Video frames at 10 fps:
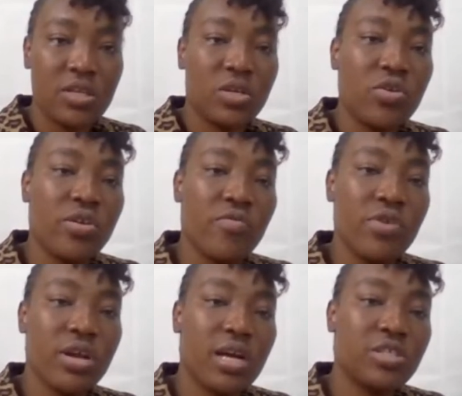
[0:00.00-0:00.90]
So during the
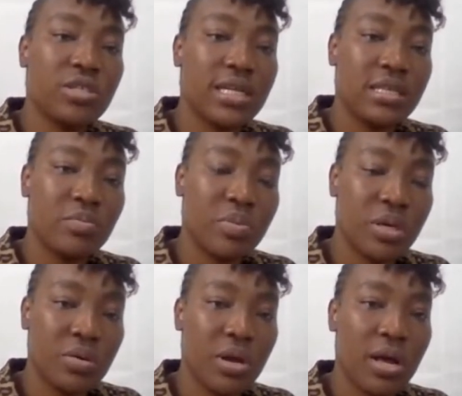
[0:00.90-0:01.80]
recontracting
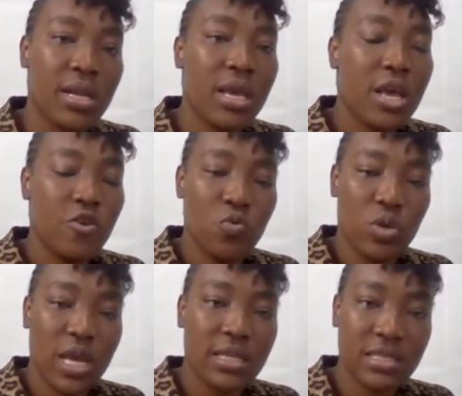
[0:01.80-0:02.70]
period,
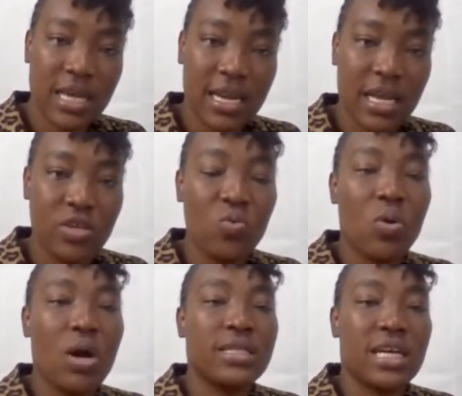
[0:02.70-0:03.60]
you can sign that you
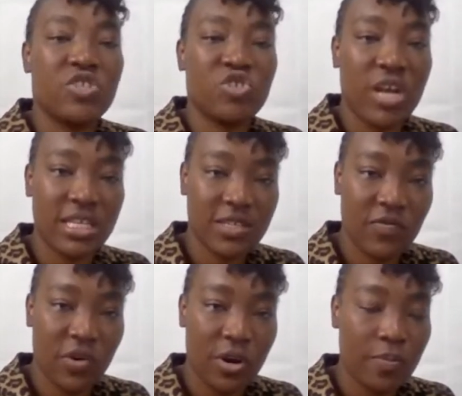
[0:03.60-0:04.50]
want a
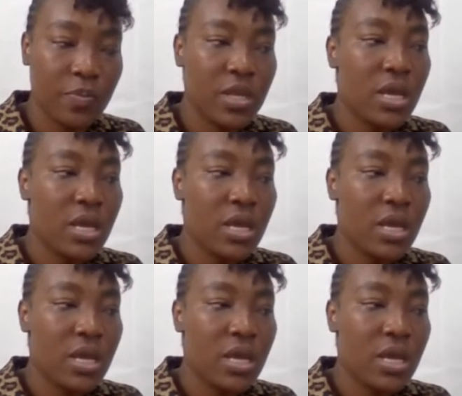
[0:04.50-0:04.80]
transfer.